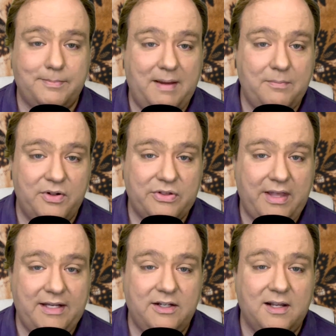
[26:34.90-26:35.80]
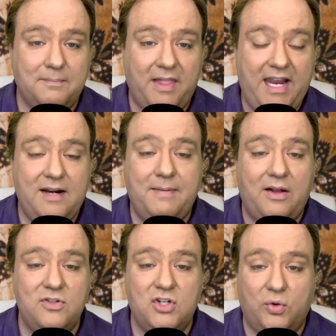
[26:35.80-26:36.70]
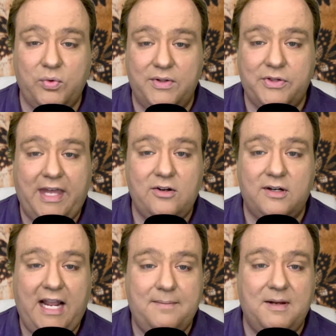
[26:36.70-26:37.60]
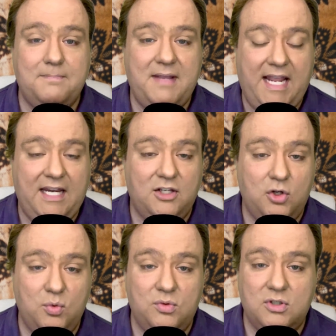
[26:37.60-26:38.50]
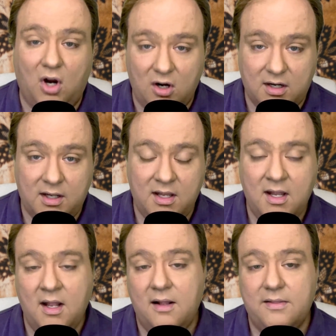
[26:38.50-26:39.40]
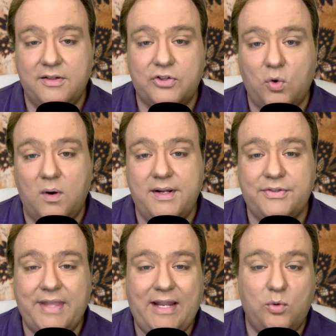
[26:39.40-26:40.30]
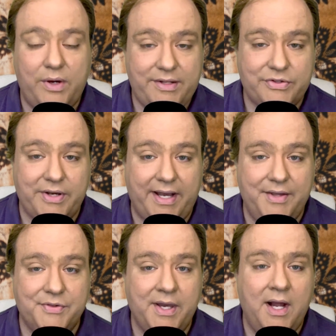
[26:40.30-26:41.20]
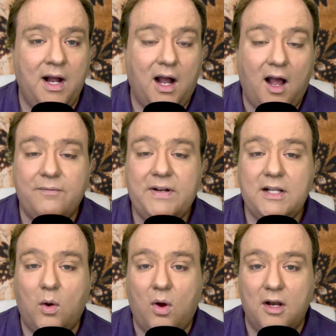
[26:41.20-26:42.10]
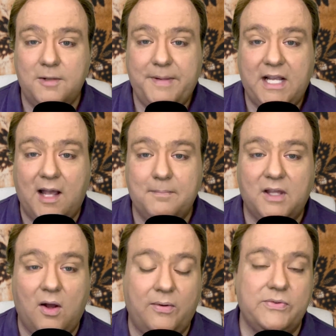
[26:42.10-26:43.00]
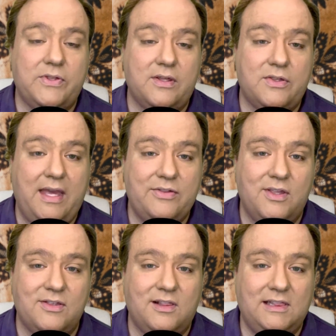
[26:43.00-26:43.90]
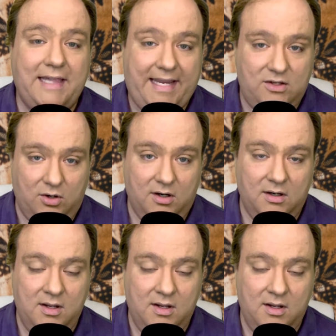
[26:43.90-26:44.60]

members like to complain about children's entertainment being too dark, the stories they criticize often go on to become cult successes later